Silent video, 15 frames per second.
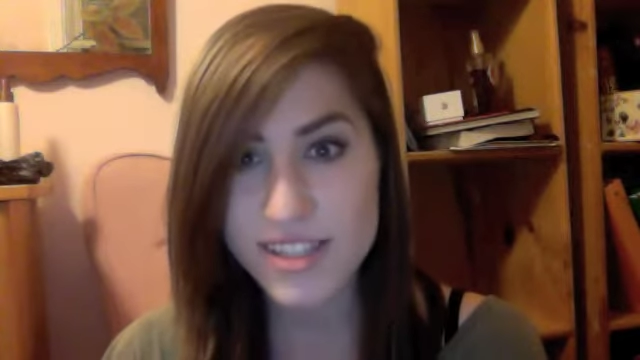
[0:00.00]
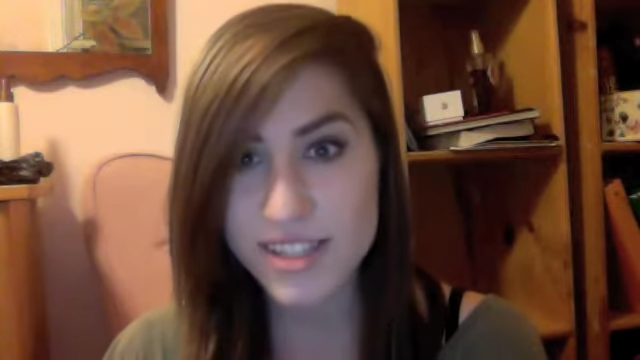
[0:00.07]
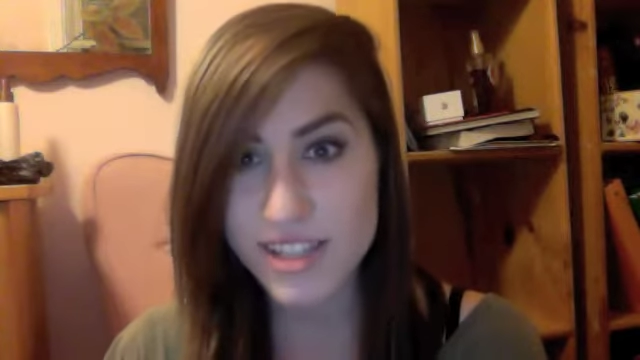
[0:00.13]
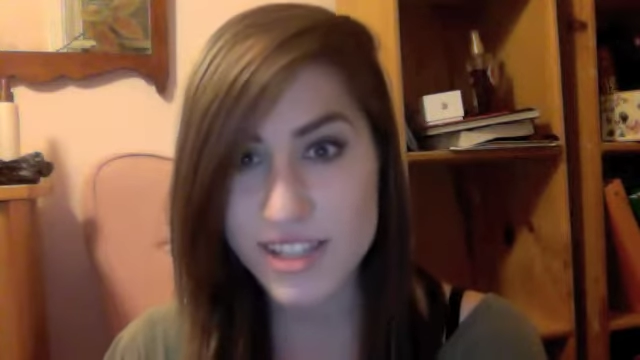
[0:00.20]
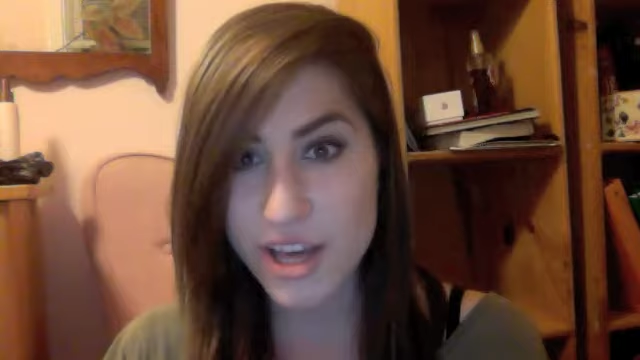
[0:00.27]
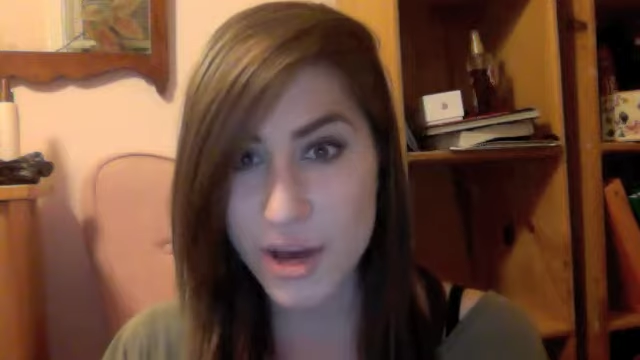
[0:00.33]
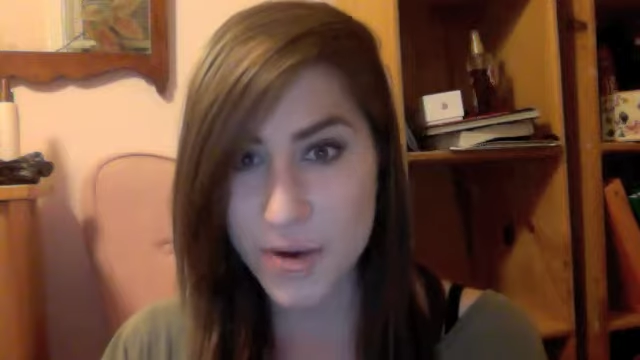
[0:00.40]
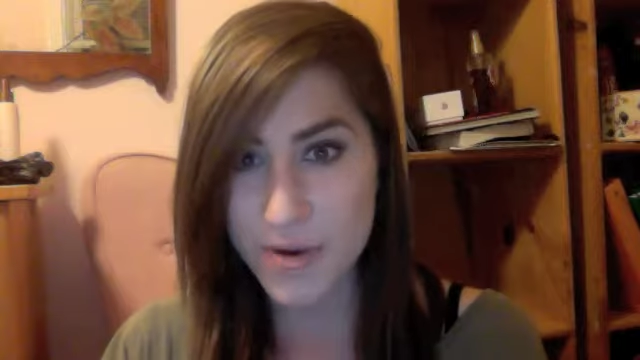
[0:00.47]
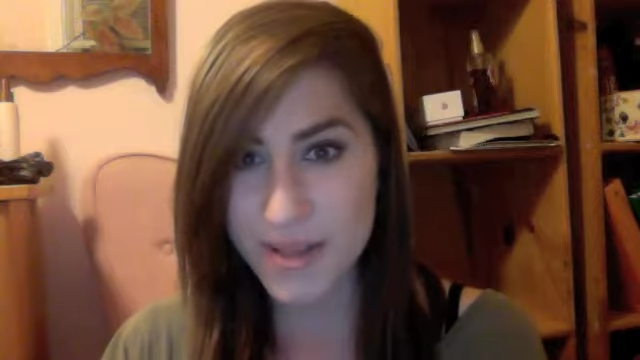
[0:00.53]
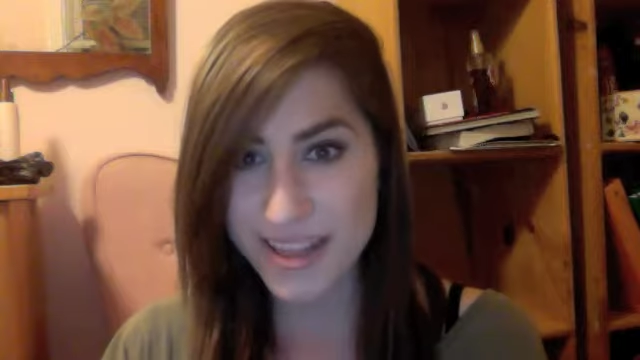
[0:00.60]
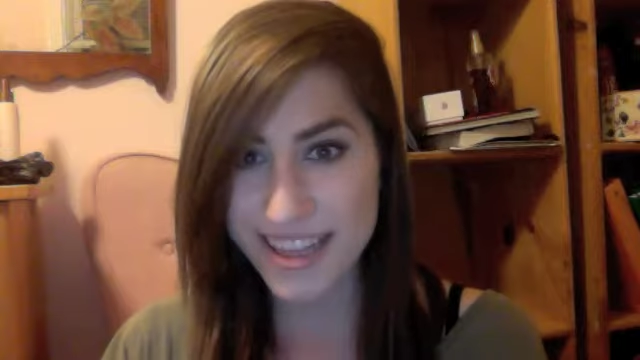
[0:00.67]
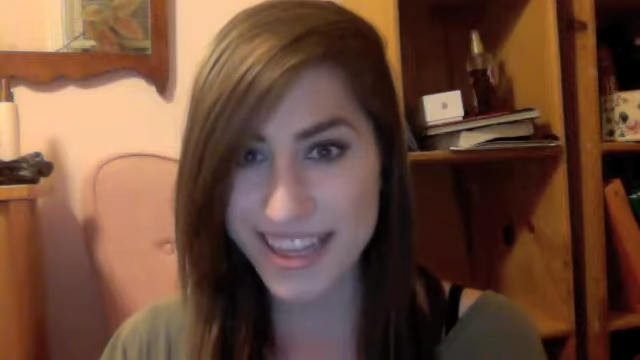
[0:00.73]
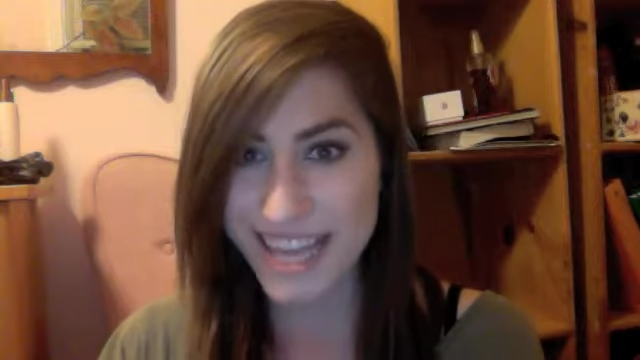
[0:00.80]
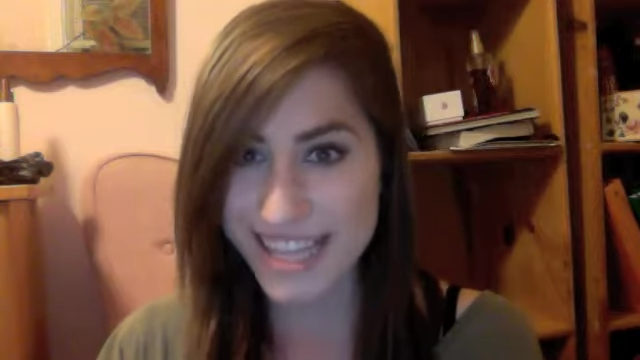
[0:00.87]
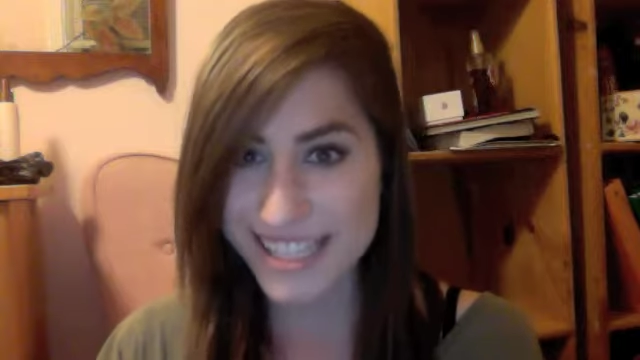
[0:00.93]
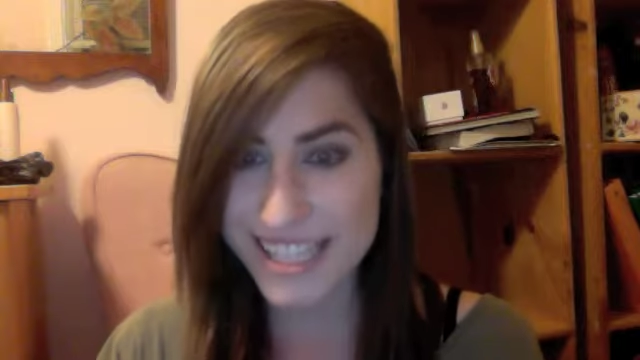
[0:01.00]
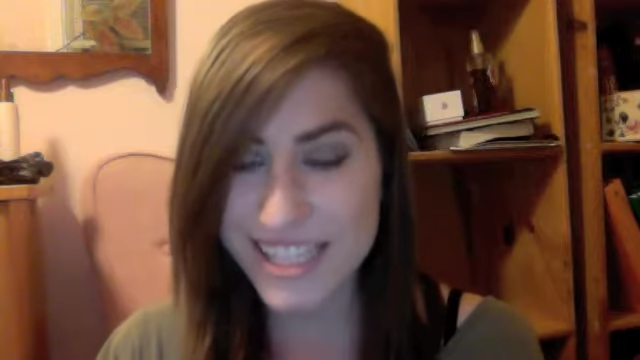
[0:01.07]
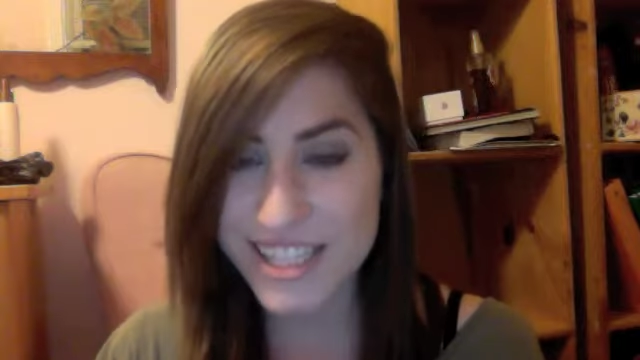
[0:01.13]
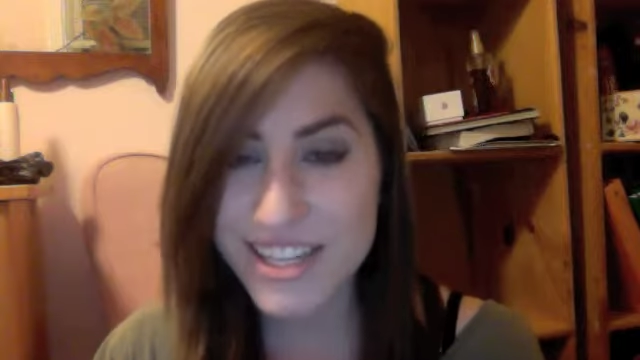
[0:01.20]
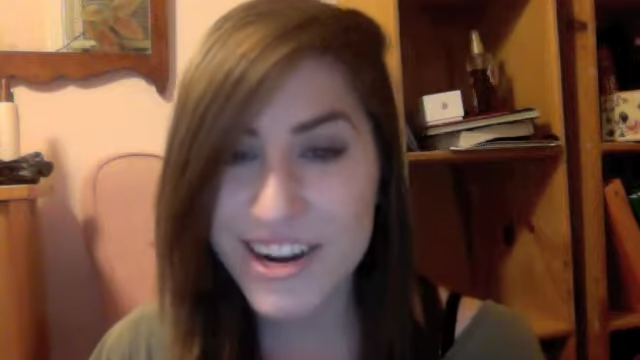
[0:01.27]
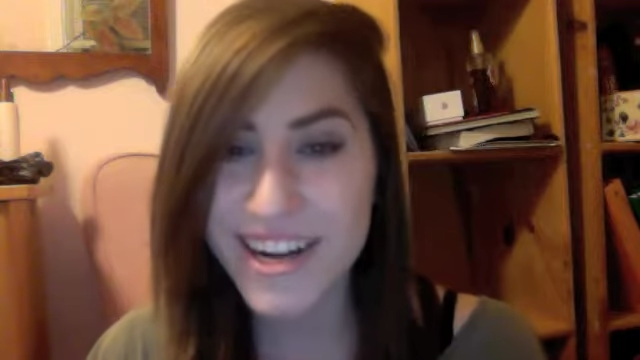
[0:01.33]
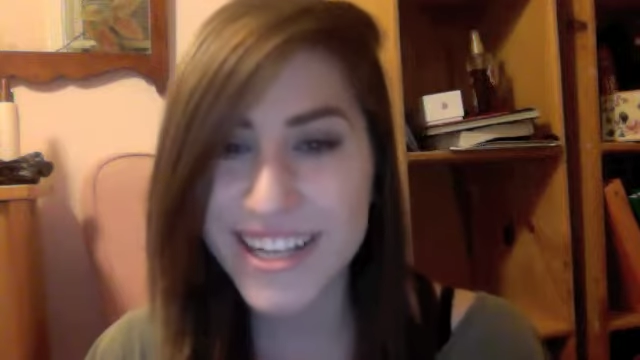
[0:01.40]
So let's
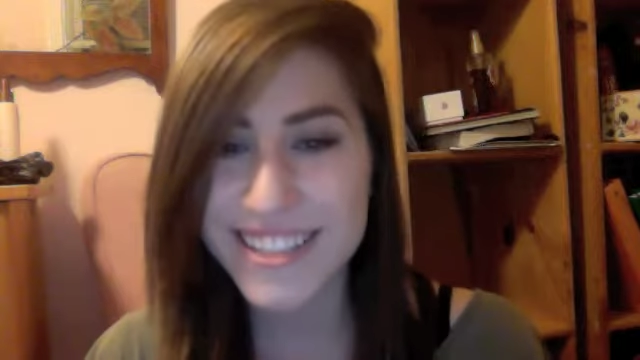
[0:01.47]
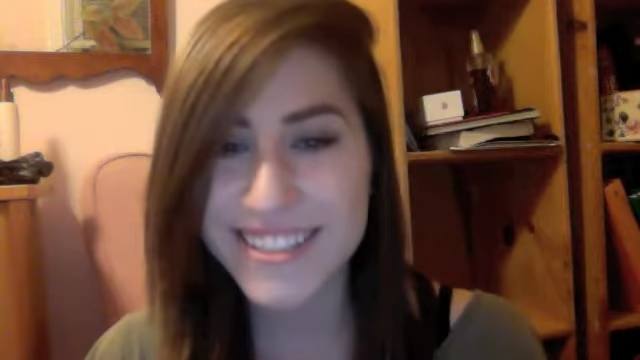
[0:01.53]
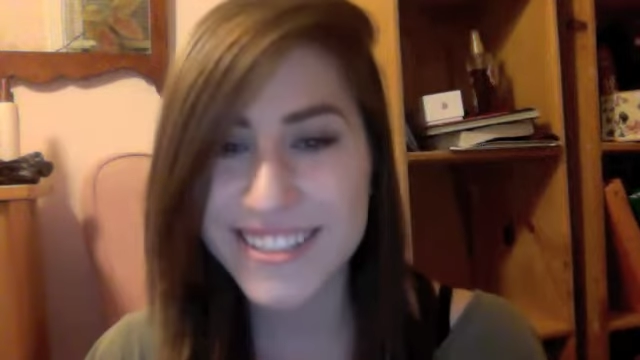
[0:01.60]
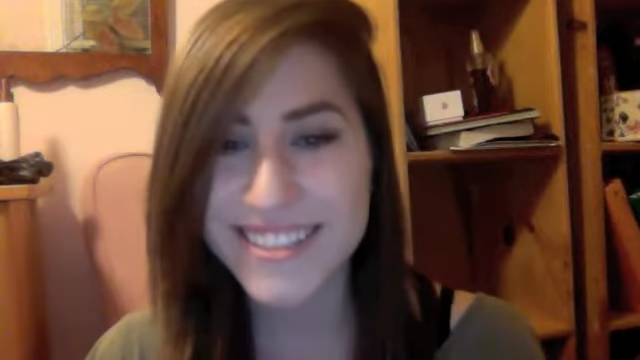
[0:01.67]
get started.